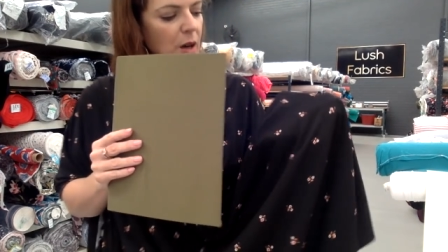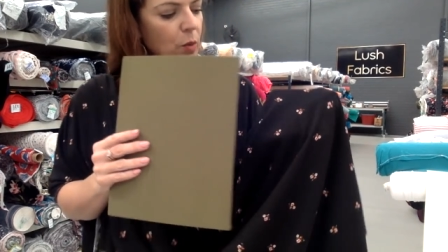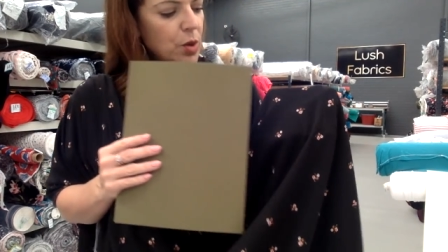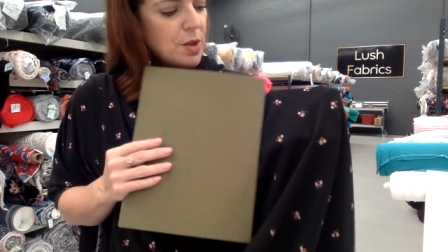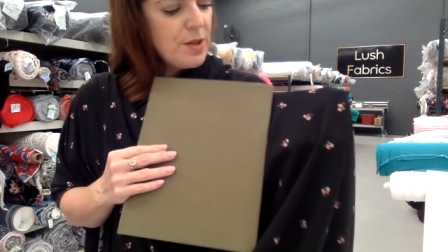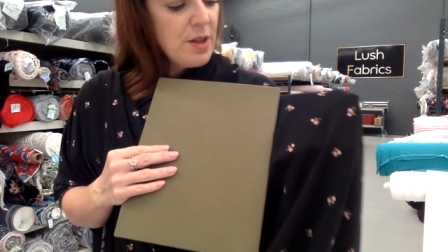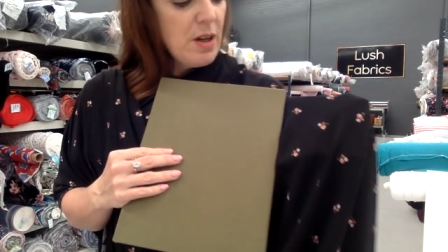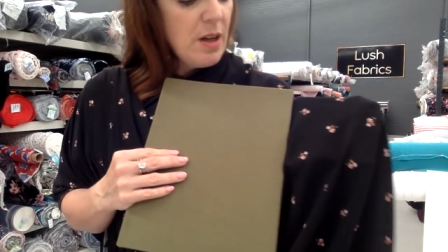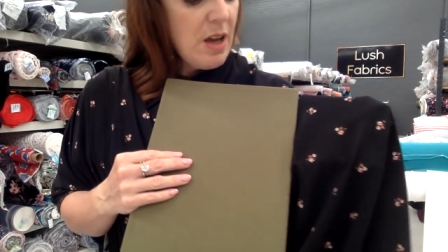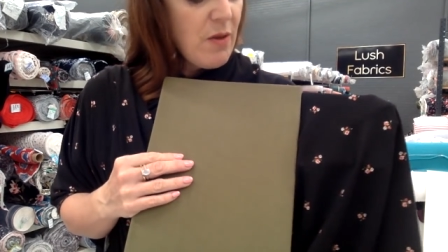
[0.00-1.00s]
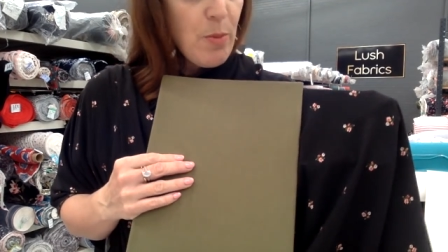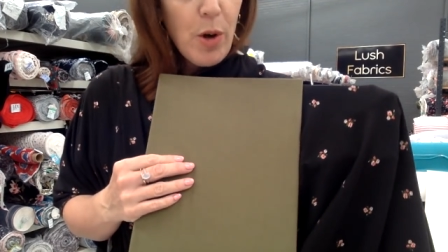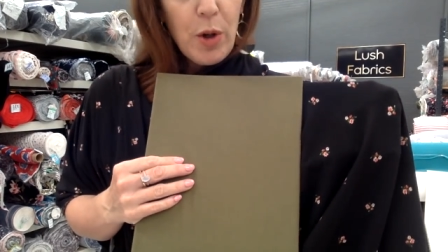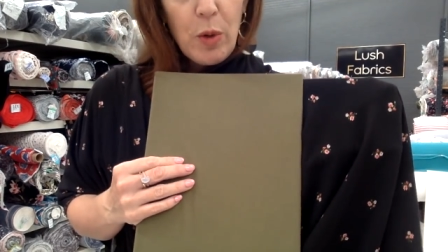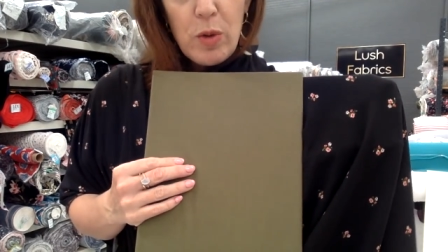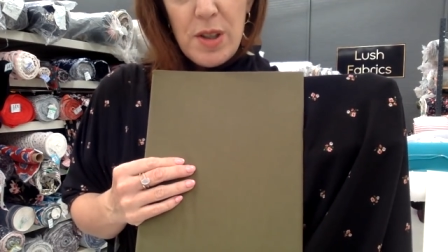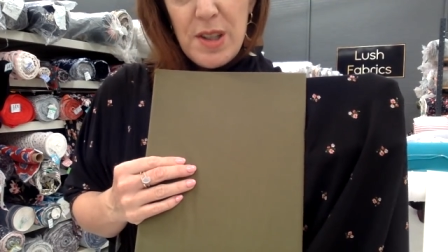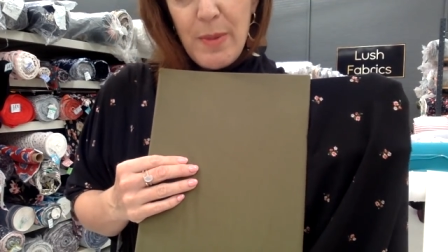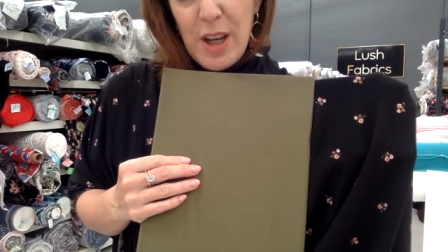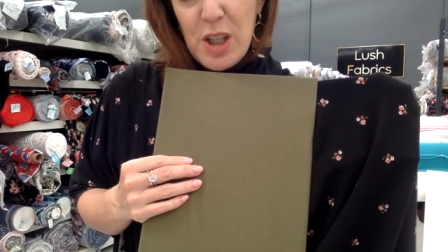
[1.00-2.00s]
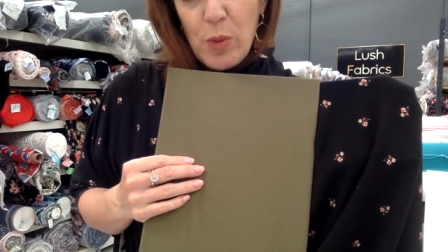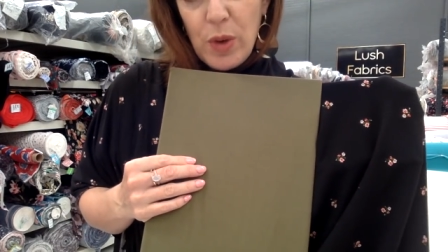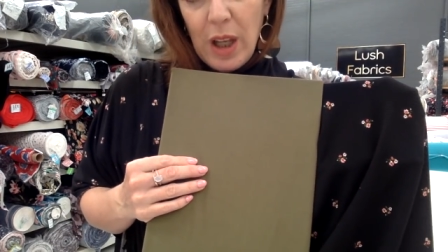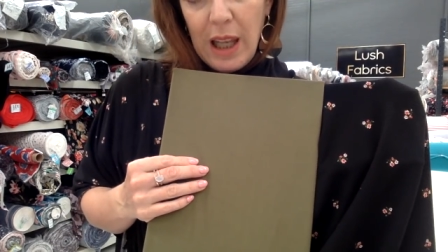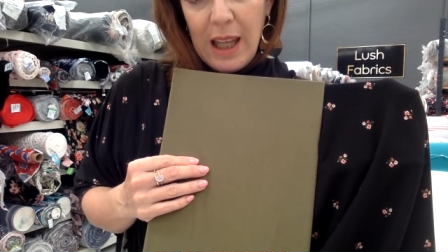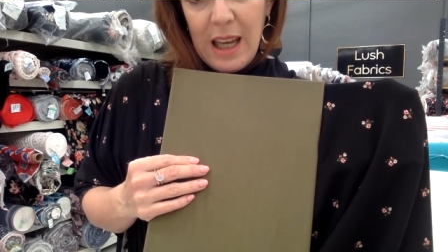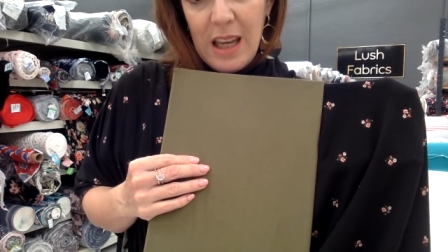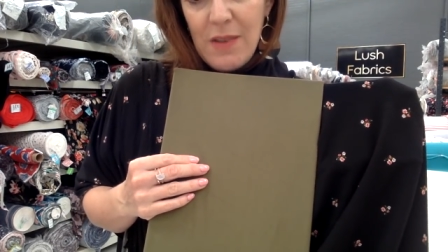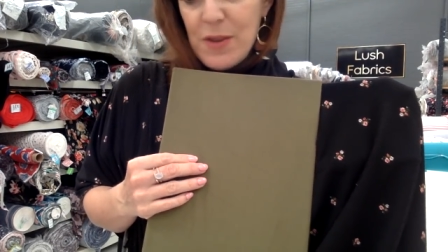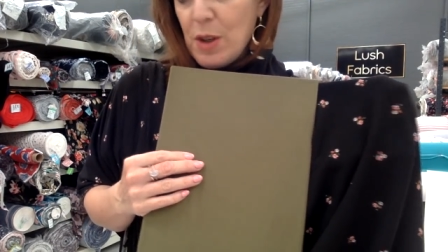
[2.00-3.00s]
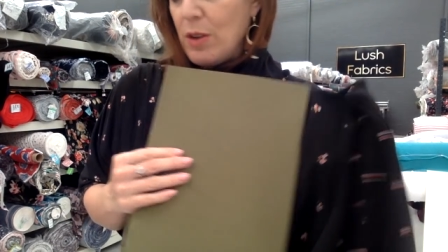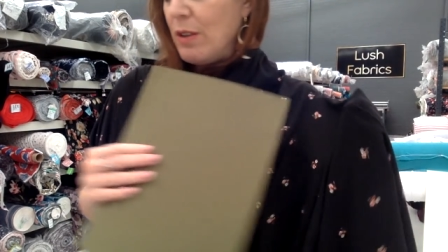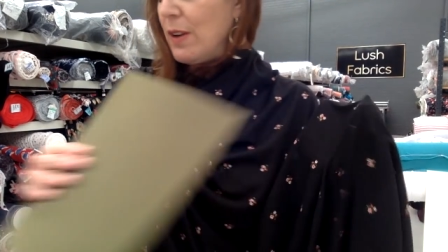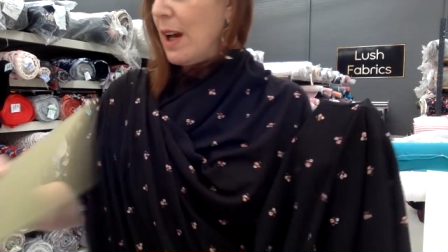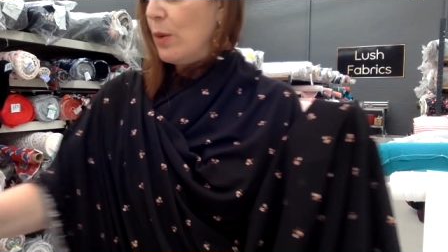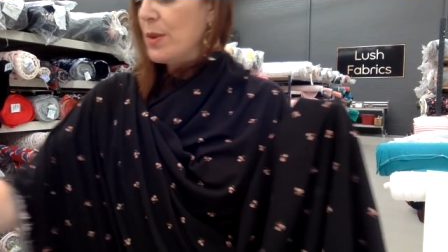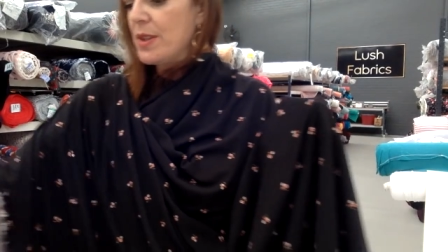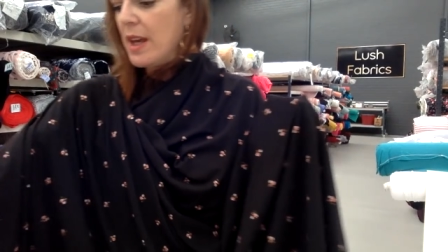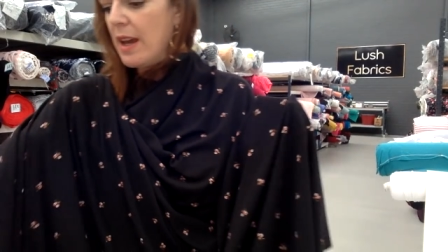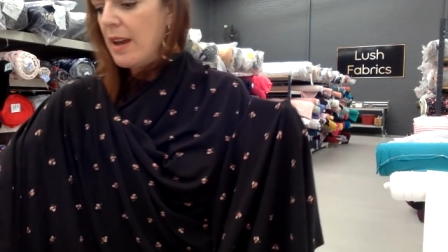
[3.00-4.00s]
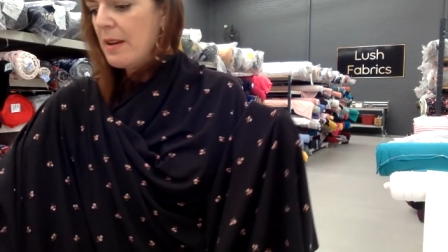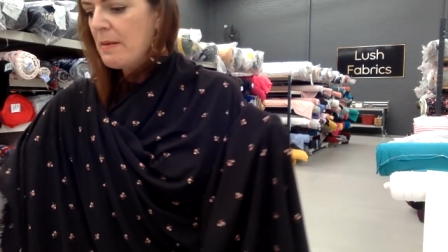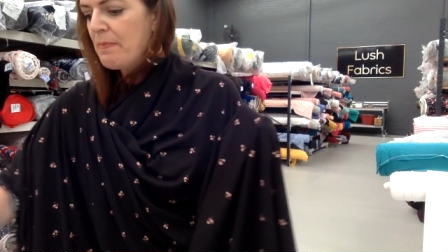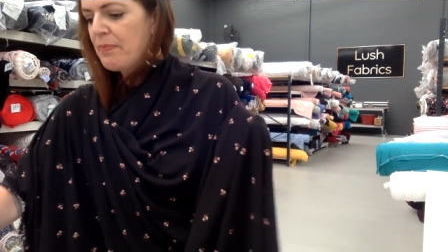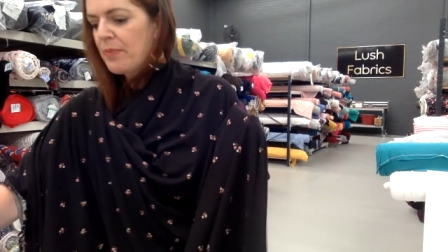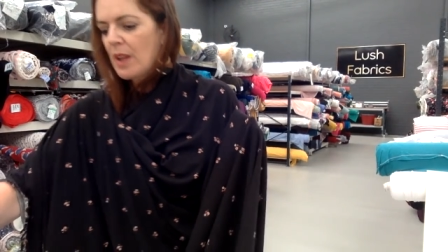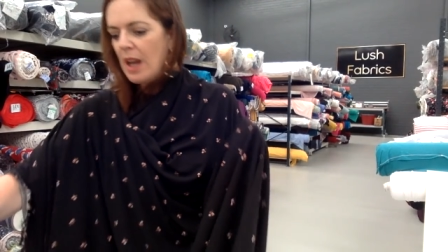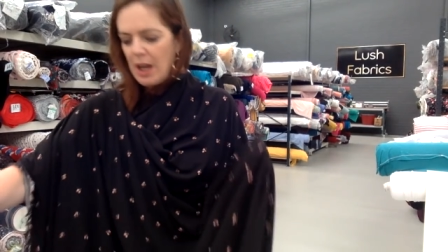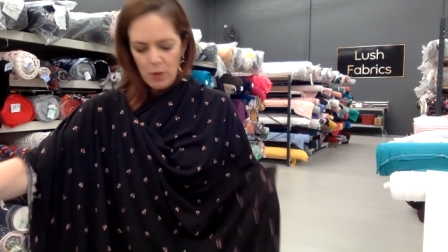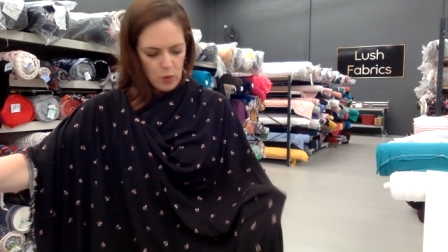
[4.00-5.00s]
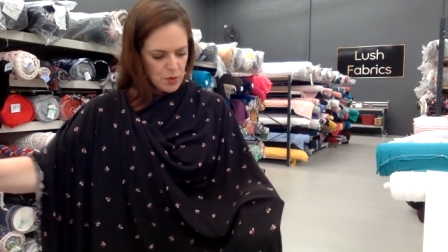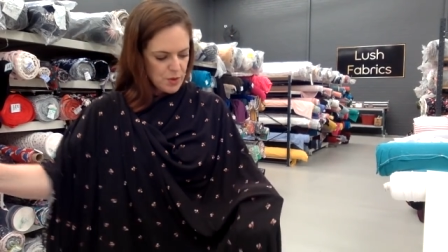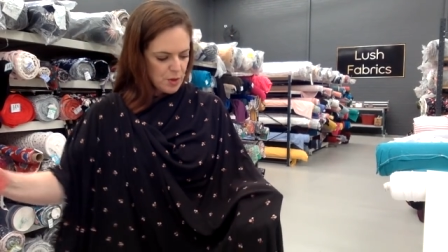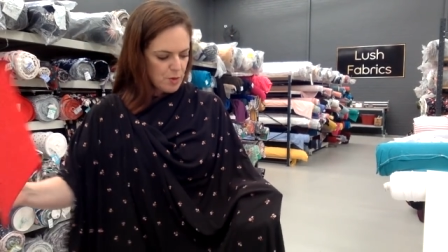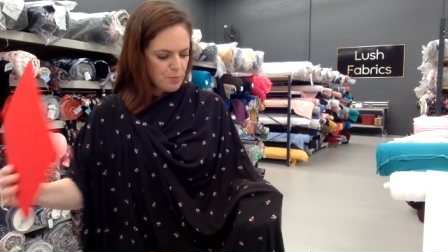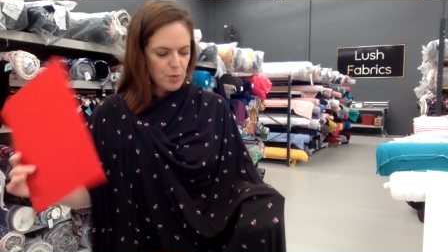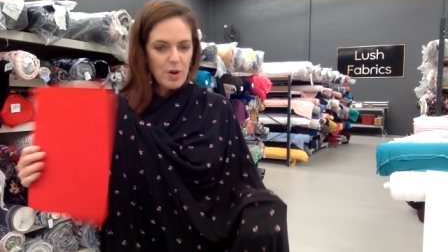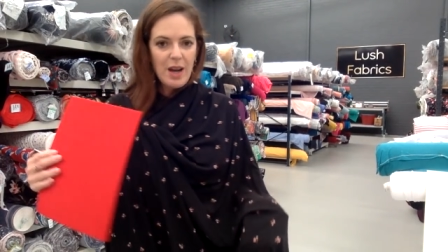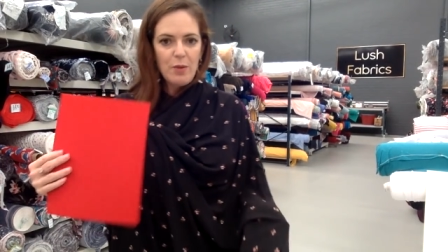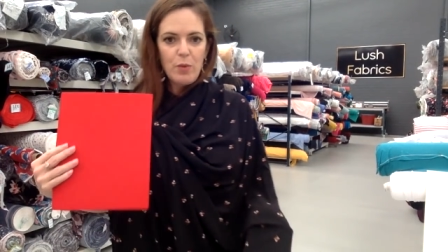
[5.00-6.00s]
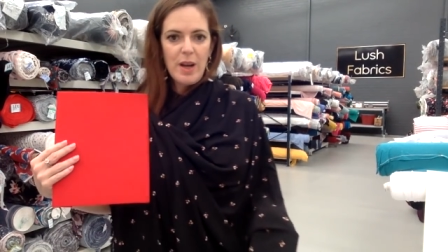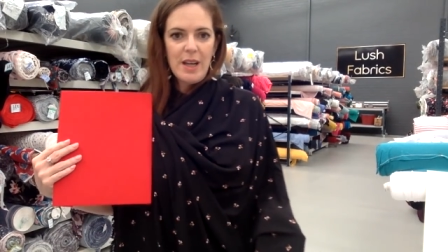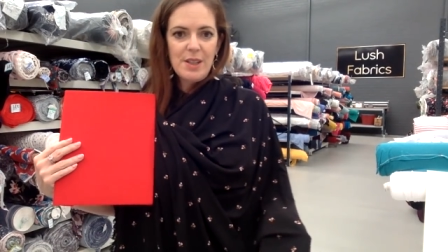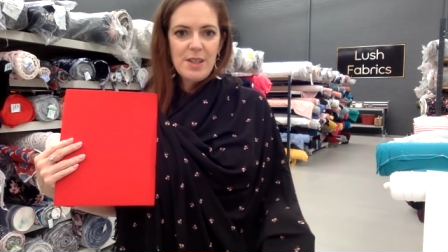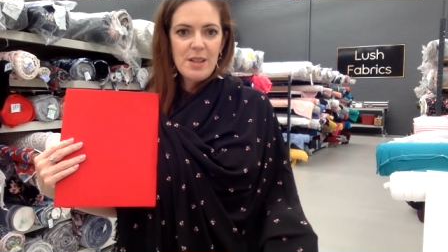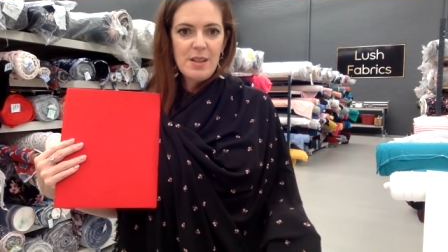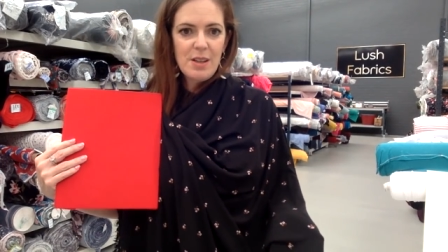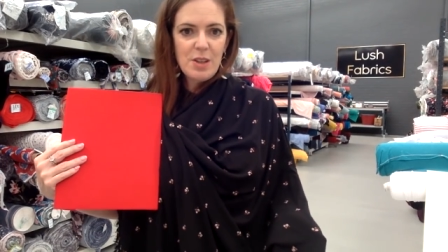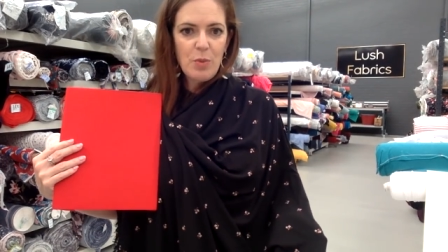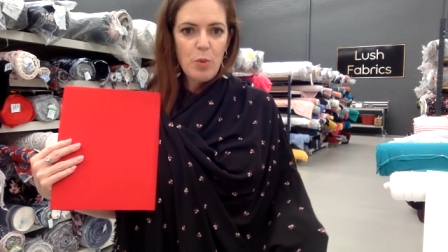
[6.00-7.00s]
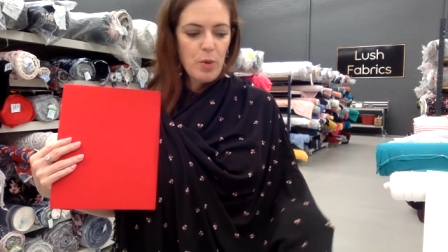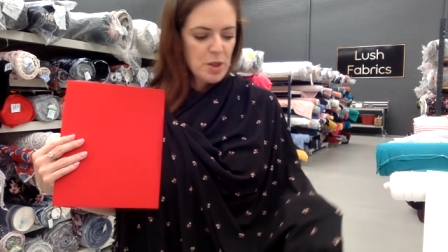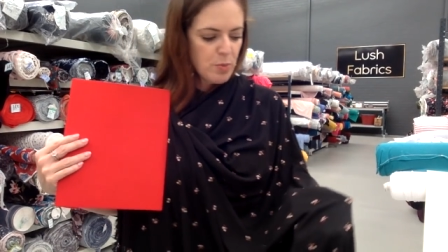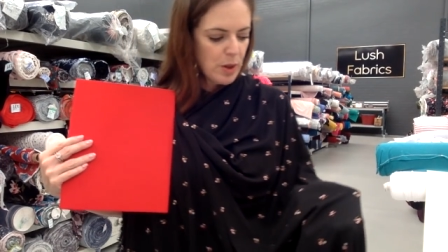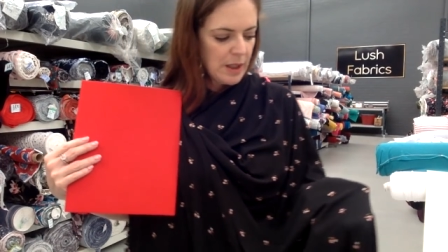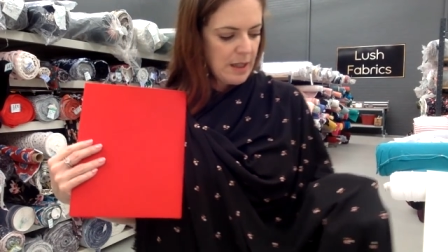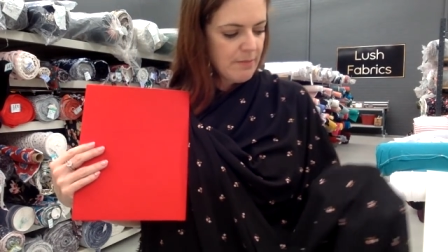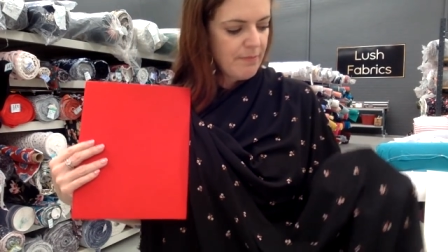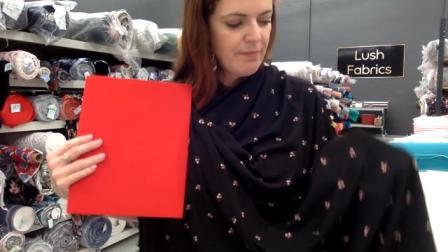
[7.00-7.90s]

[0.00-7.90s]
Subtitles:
which is a heavy modal, just to match in with the leaves on the flowers there, and also bright red double brush poly